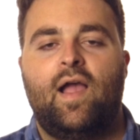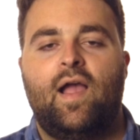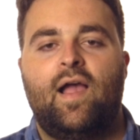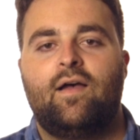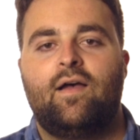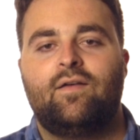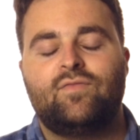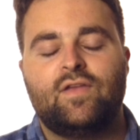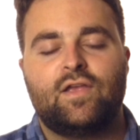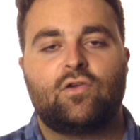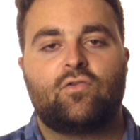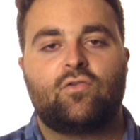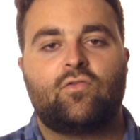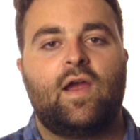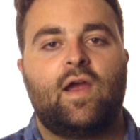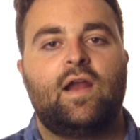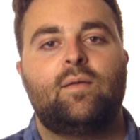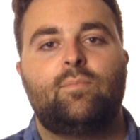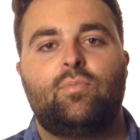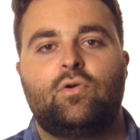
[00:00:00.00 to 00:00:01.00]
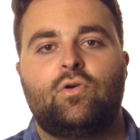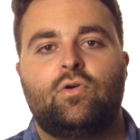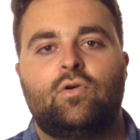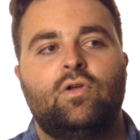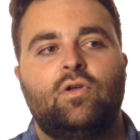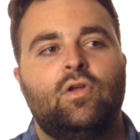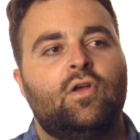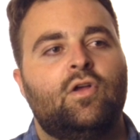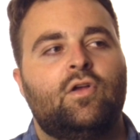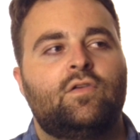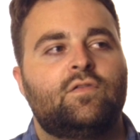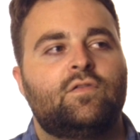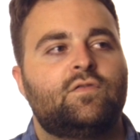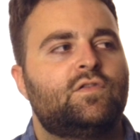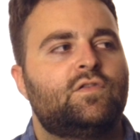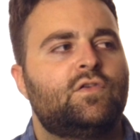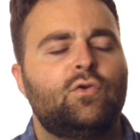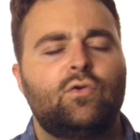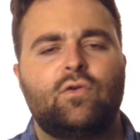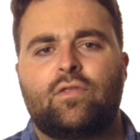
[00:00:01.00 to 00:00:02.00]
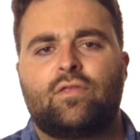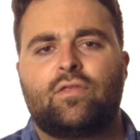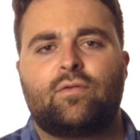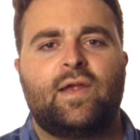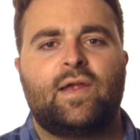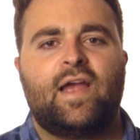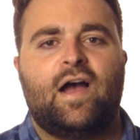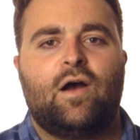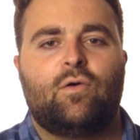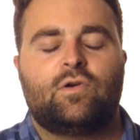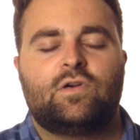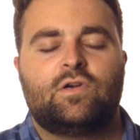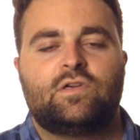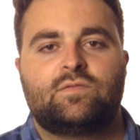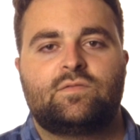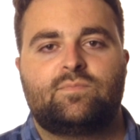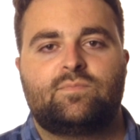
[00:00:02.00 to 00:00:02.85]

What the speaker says: have incredible 2 to 3 hours